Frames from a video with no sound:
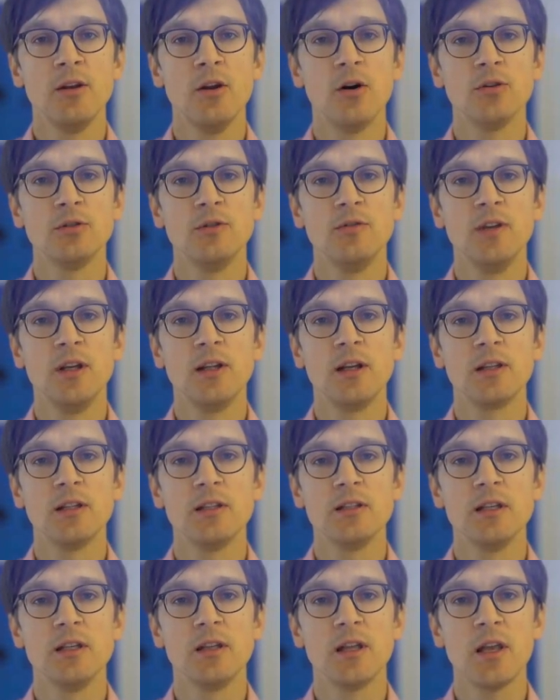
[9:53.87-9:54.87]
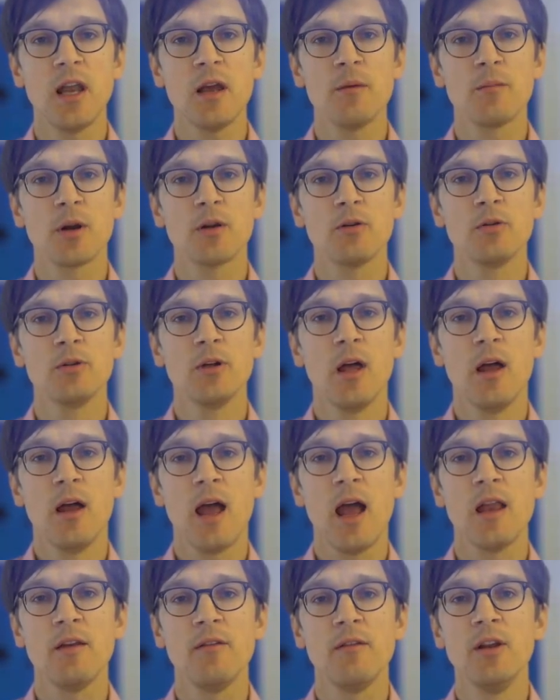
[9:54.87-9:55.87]
node v that is in the neighborhood,
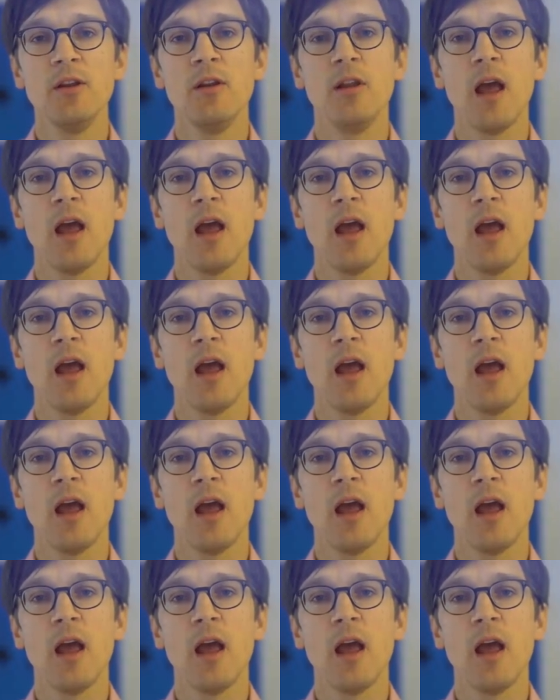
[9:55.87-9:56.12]
and we,